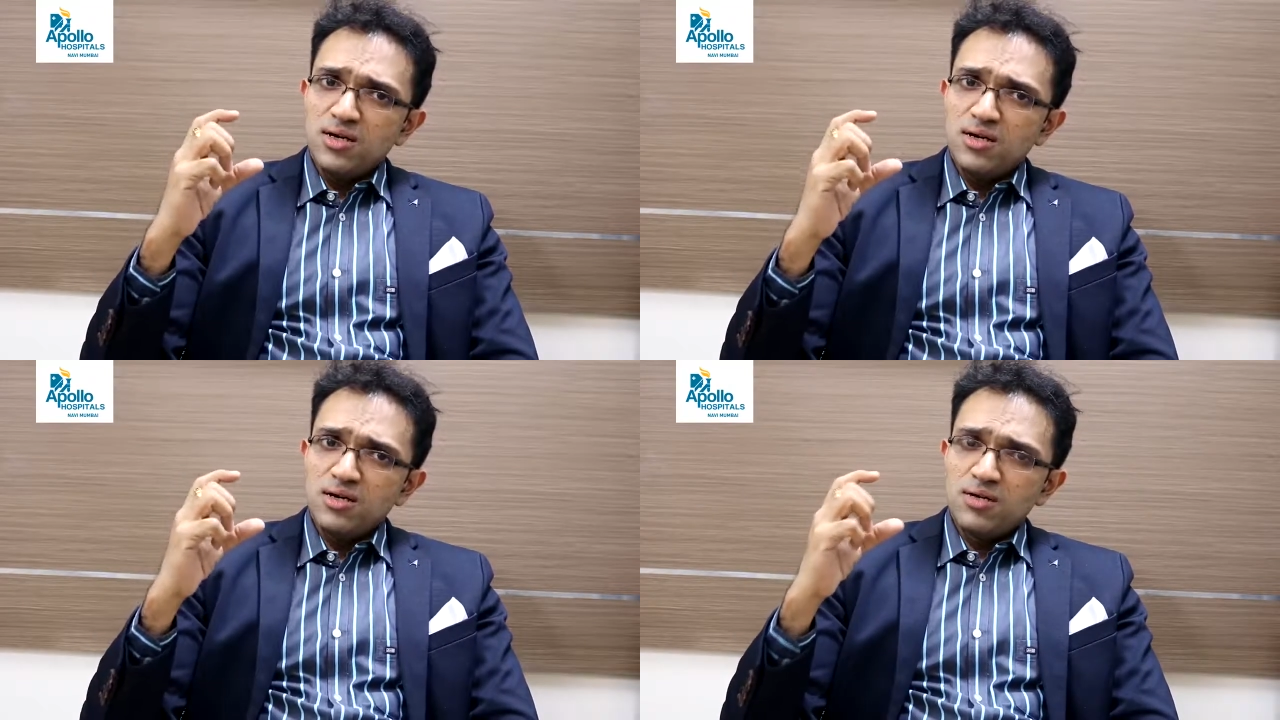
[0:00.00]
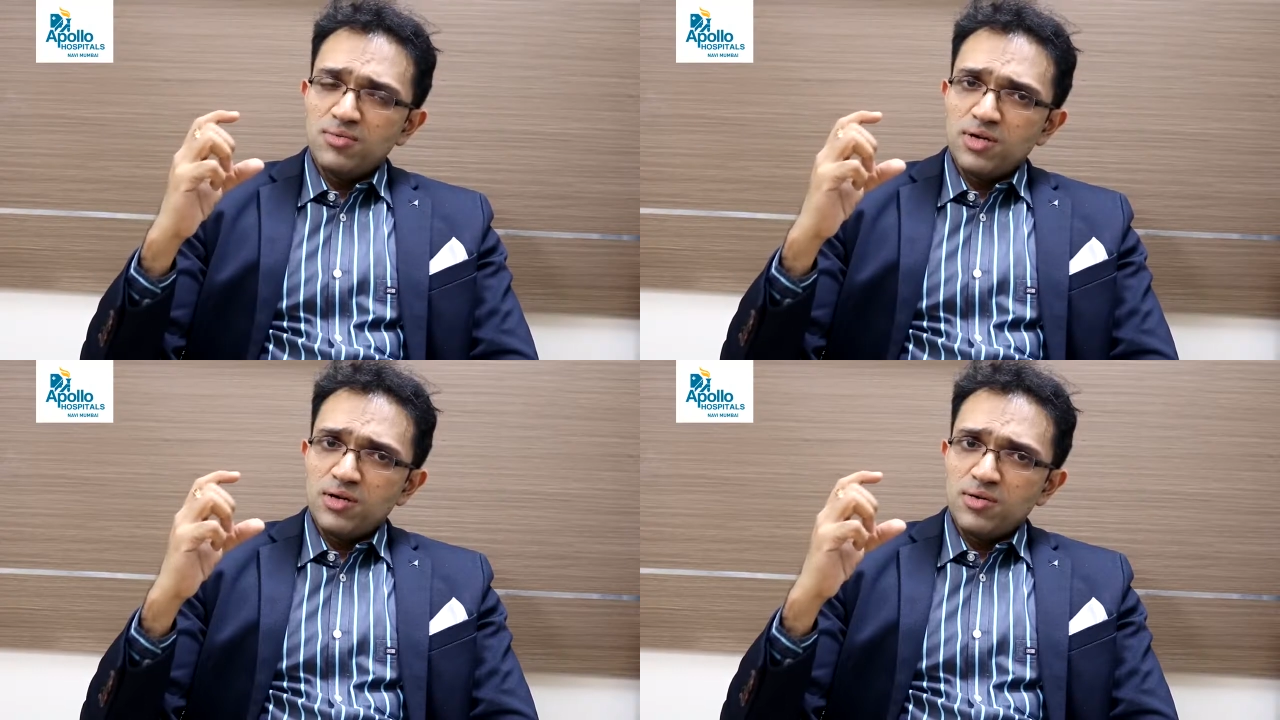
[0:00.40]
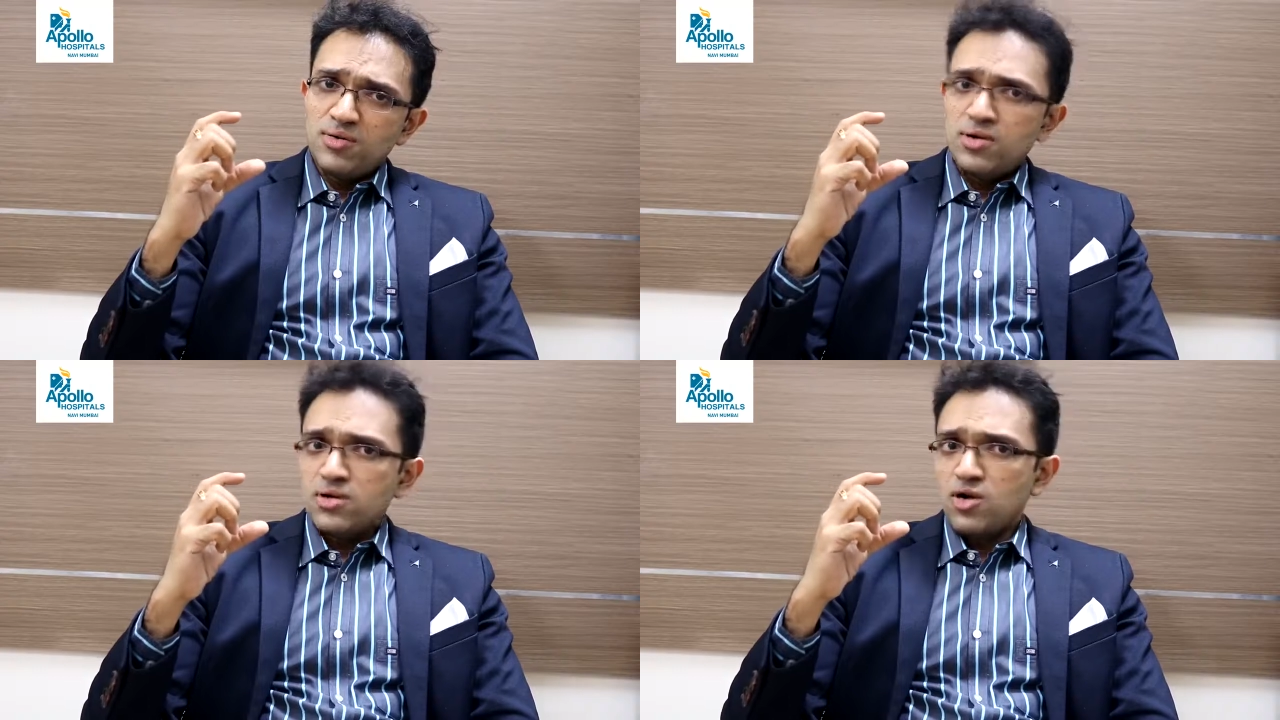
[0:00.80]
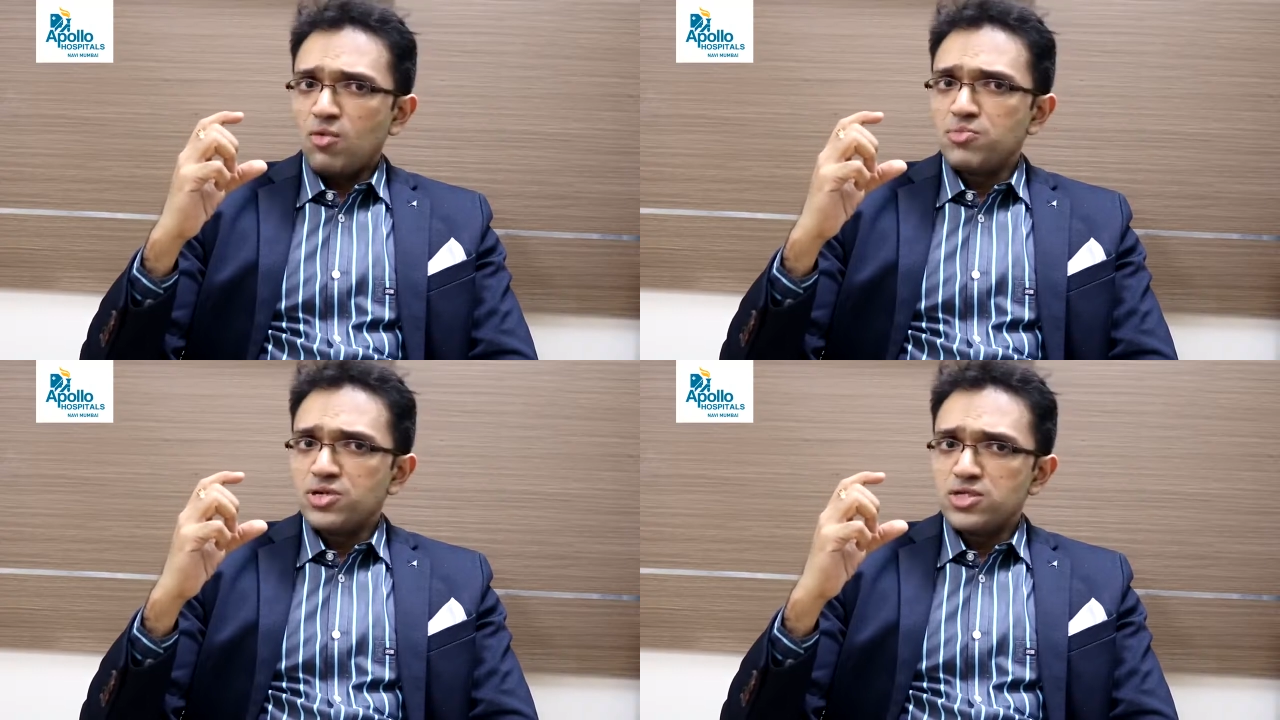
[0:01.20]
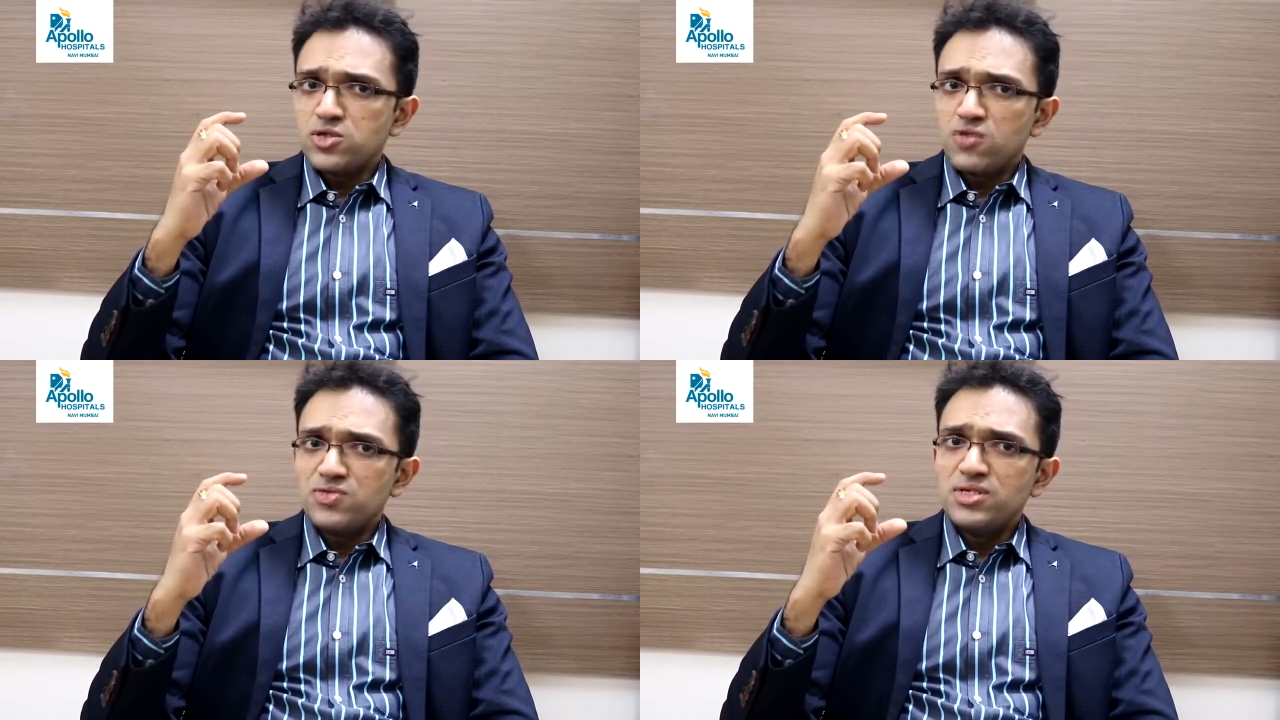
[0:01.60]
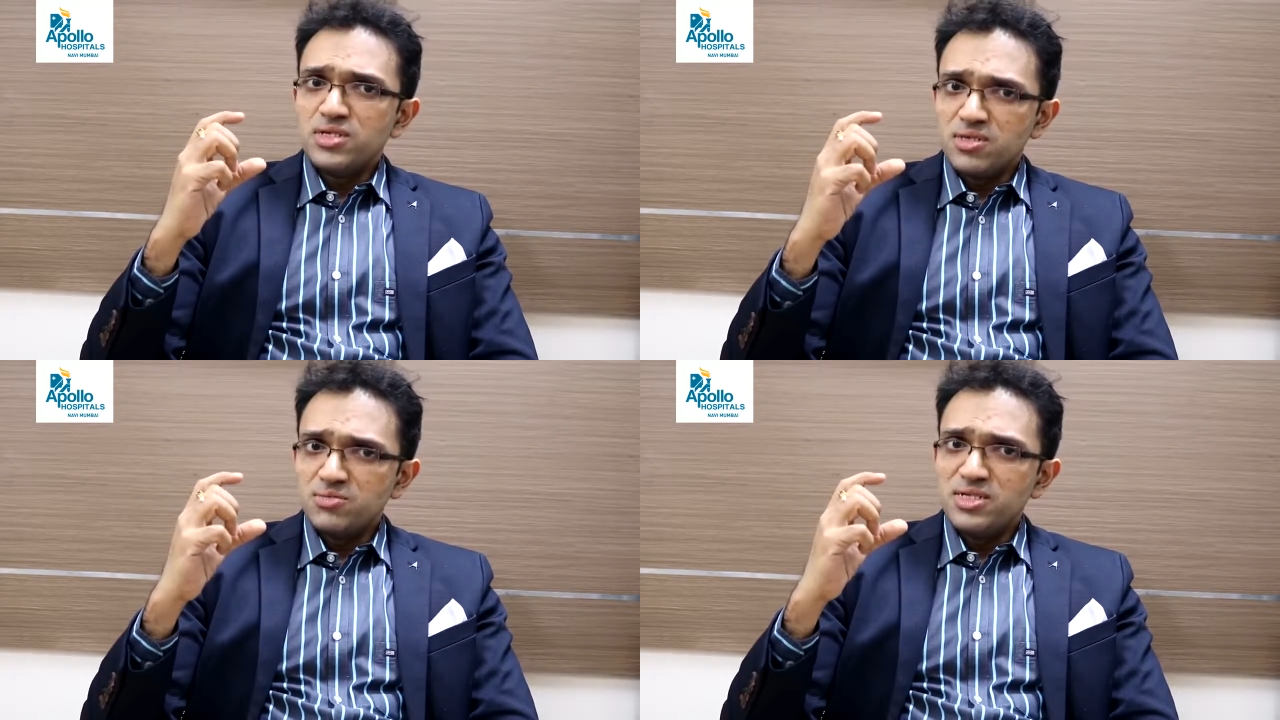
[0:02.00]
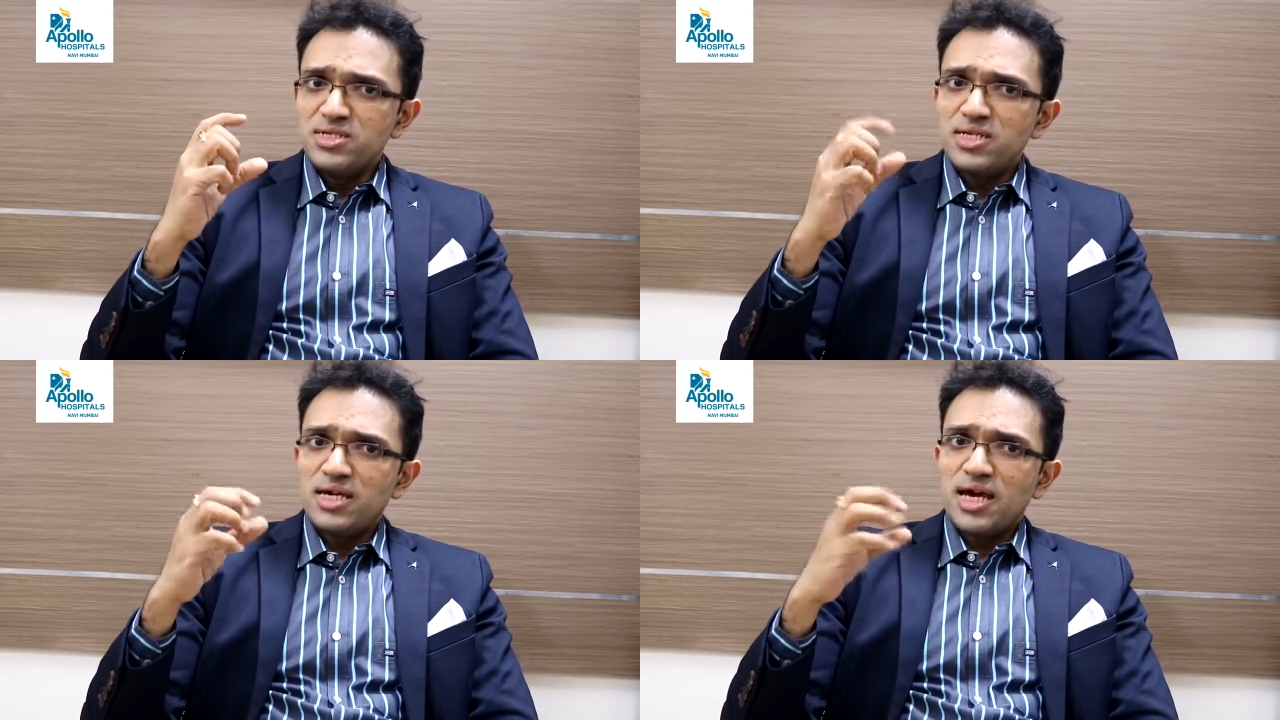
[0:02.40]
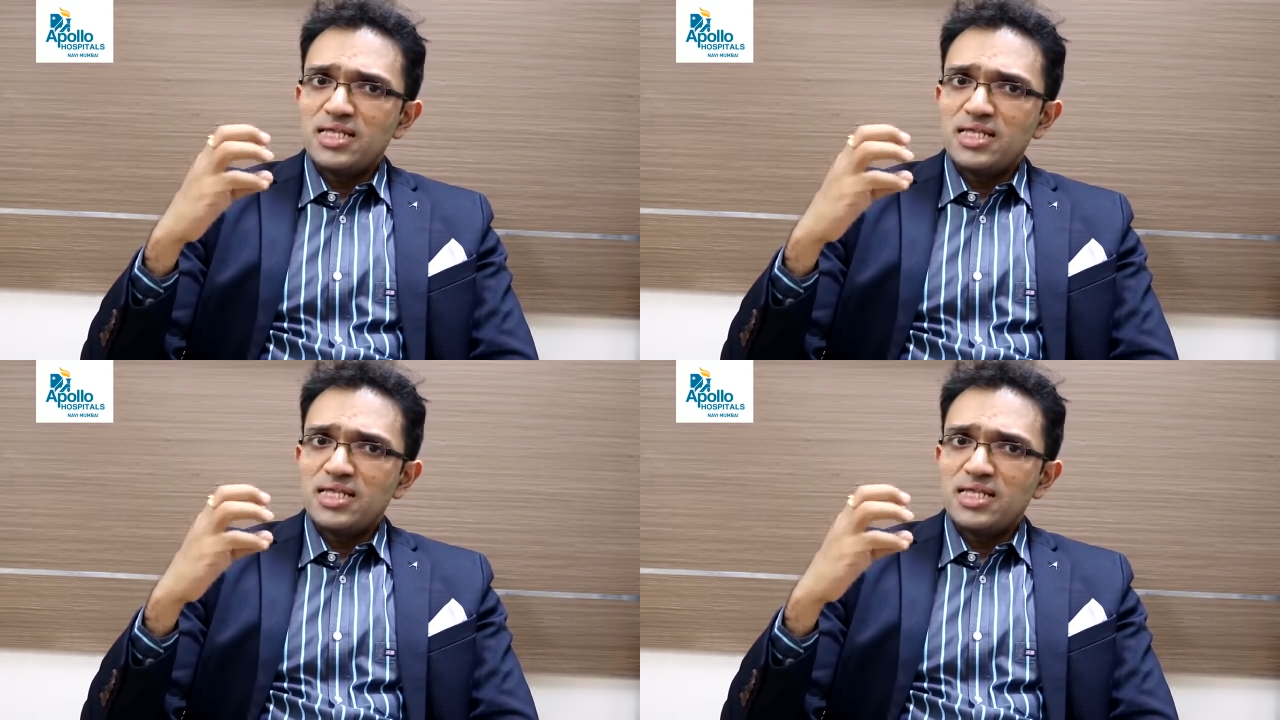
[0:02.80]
component of the disability